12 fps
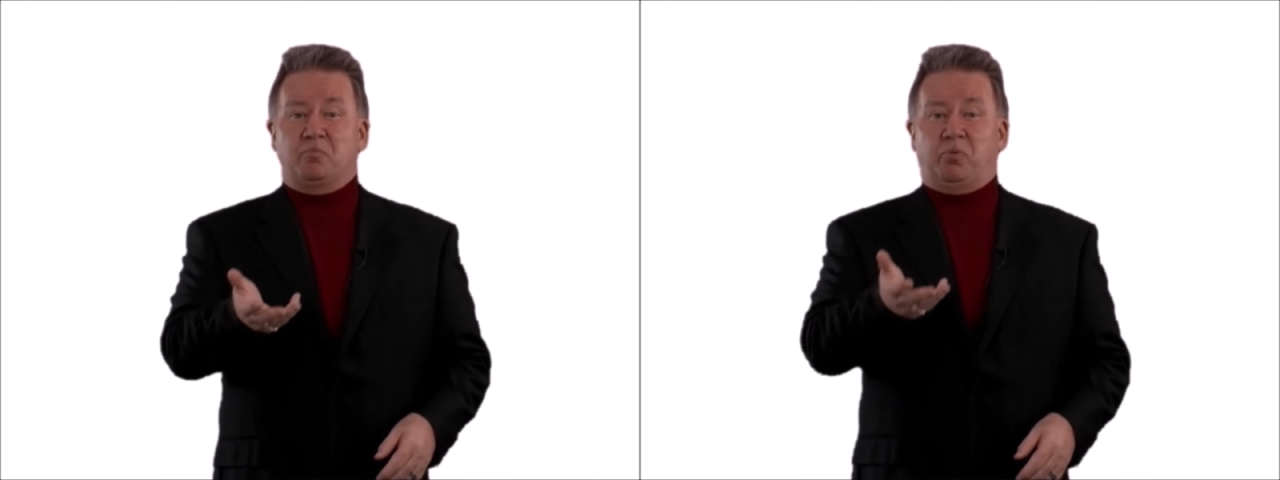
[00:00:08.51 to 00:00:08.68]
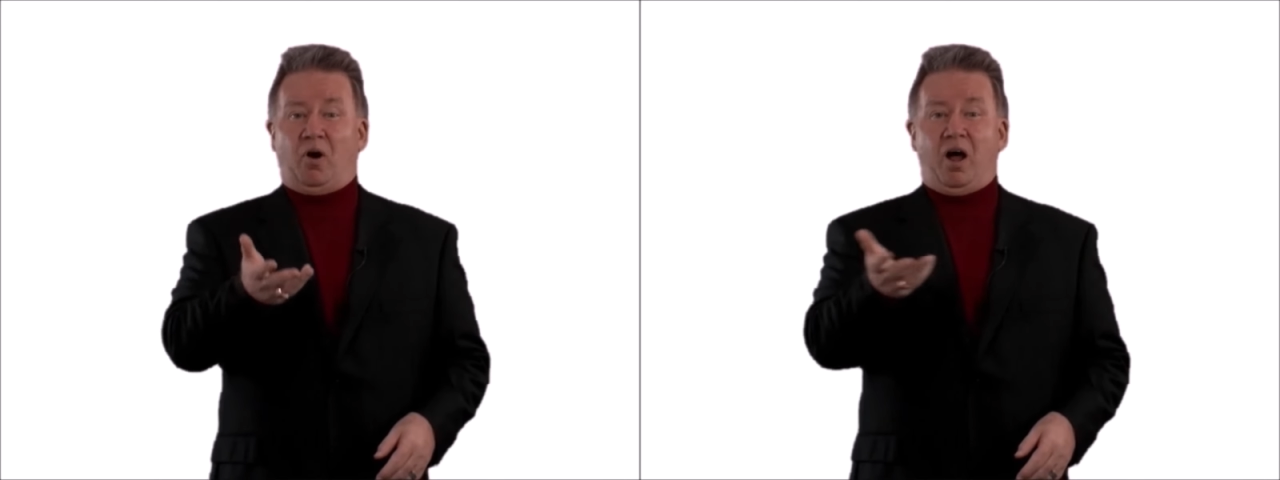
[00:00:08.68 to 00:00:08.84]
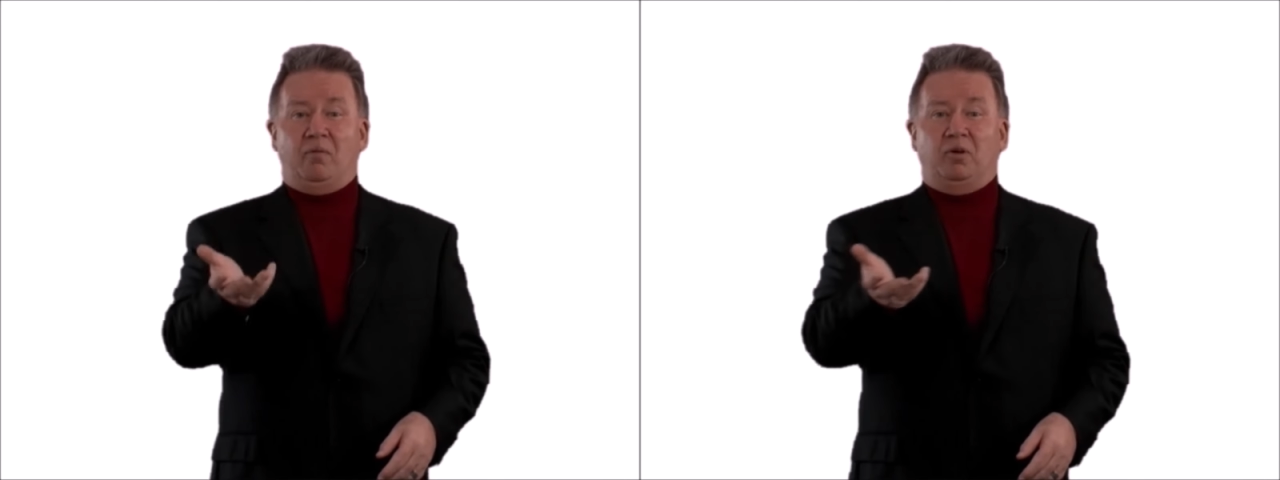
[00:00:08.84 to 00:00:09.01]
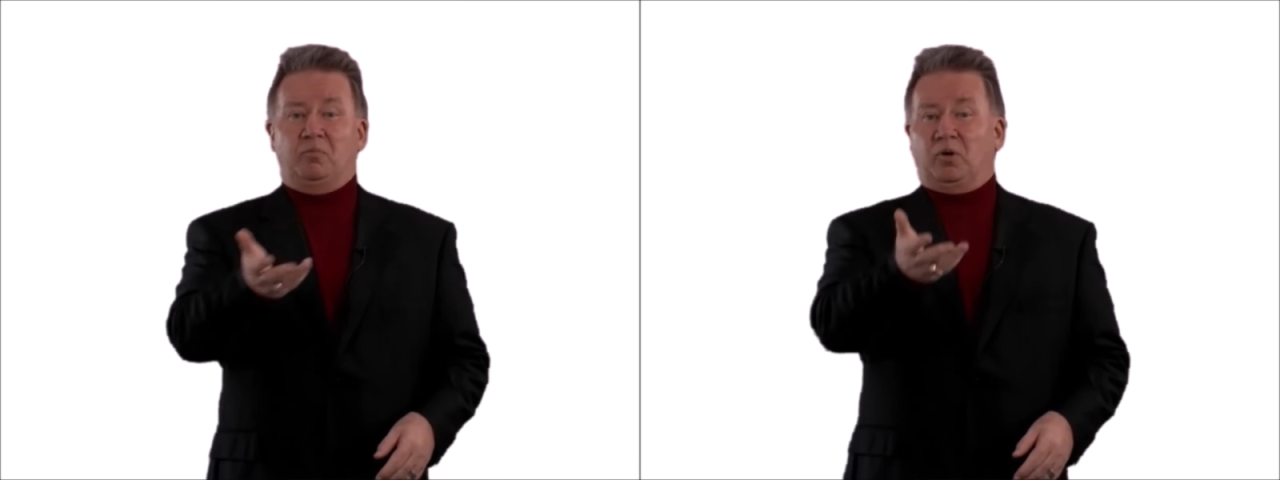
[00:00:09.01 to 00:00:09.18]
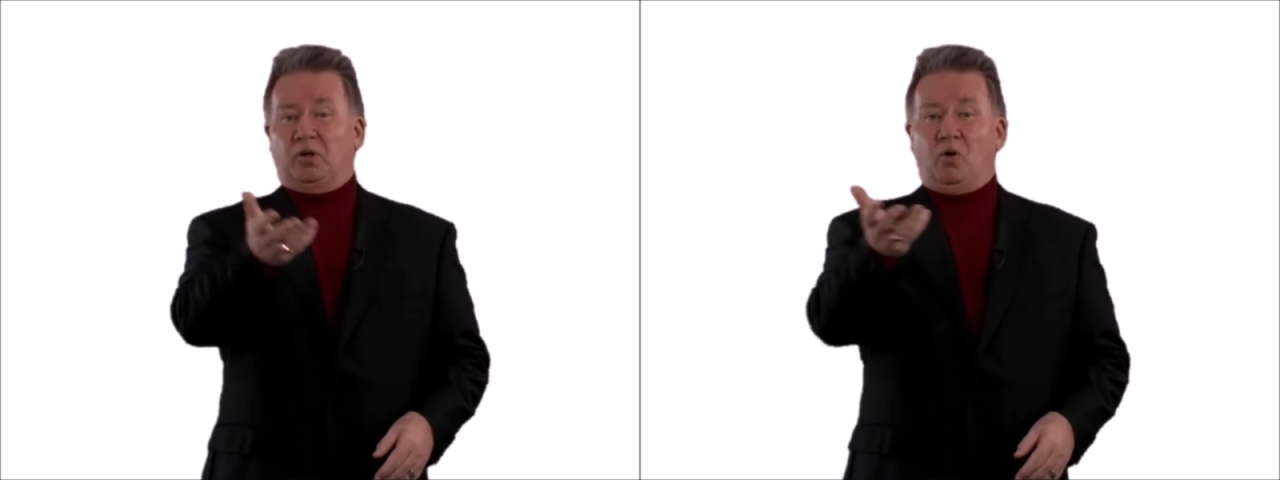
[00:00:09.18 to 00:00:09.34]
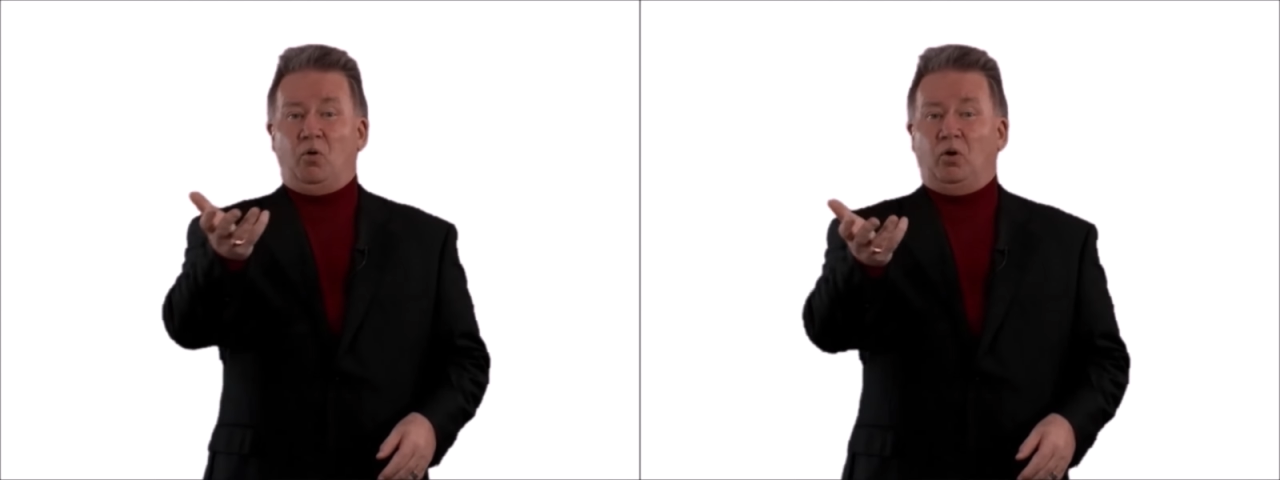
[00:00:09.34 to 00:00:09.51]
problem
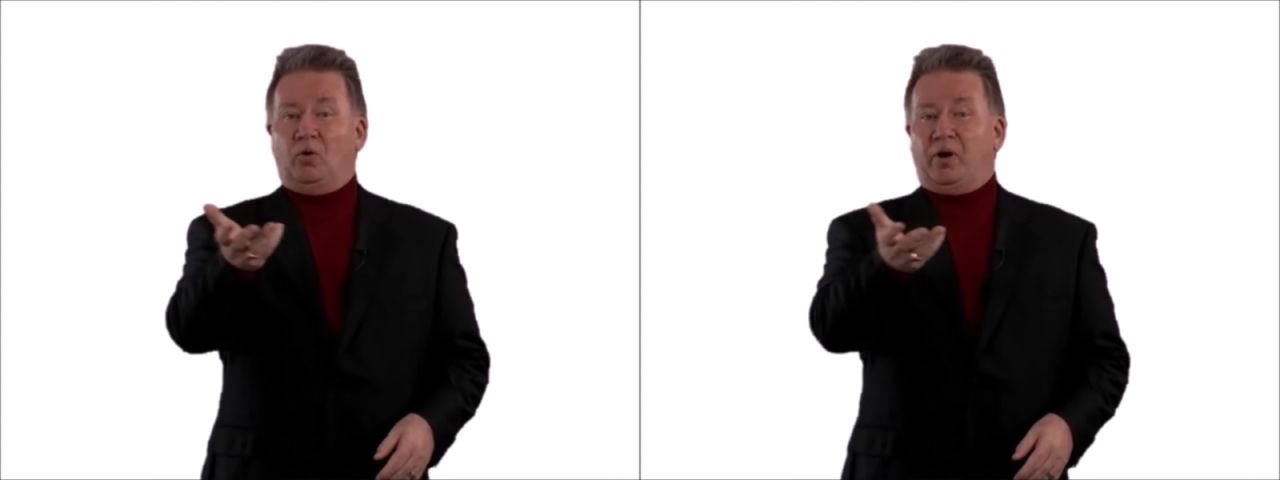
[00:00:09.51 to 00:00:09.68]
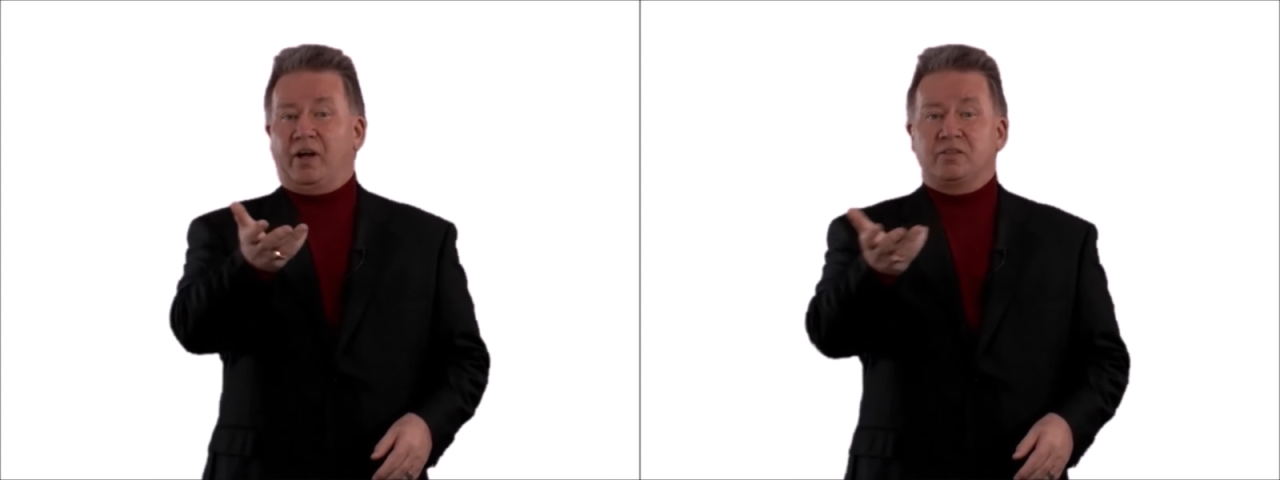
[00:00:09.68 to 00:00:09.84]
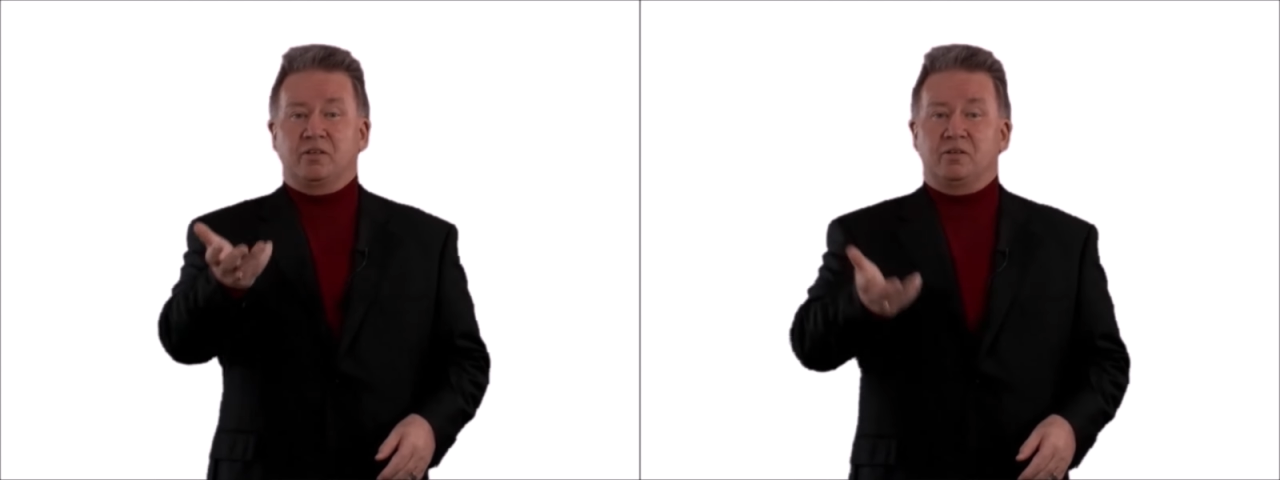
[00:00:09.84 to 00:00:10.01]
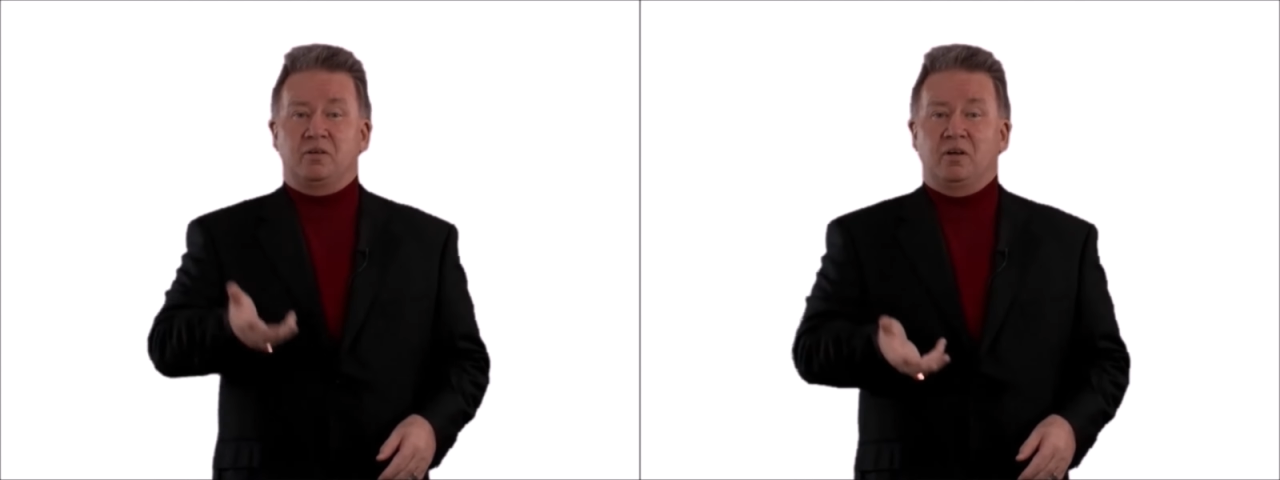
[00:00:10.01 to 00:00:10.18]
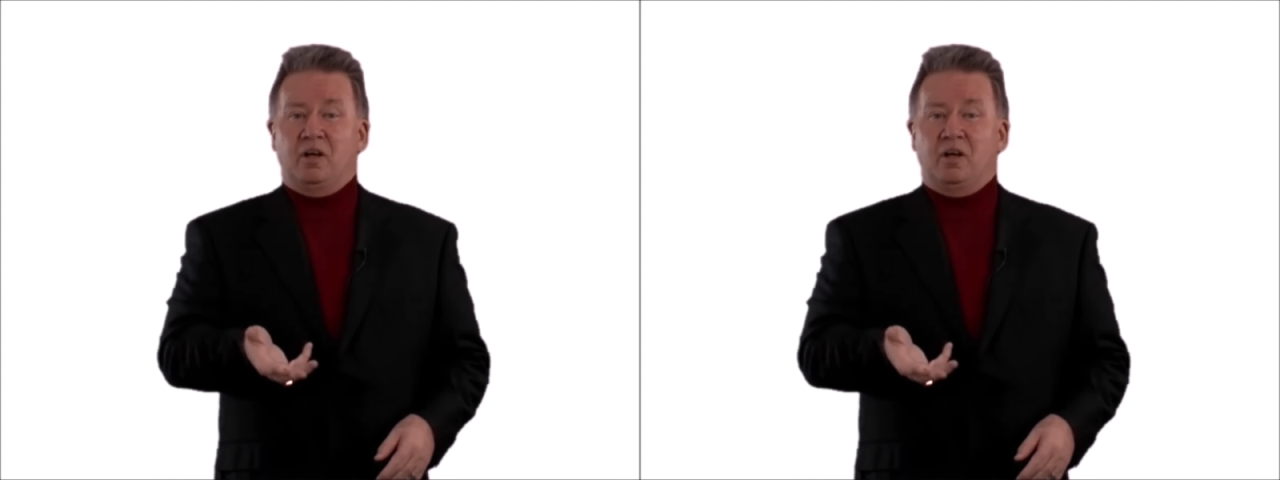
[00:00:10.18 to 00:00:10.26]
or goal oriented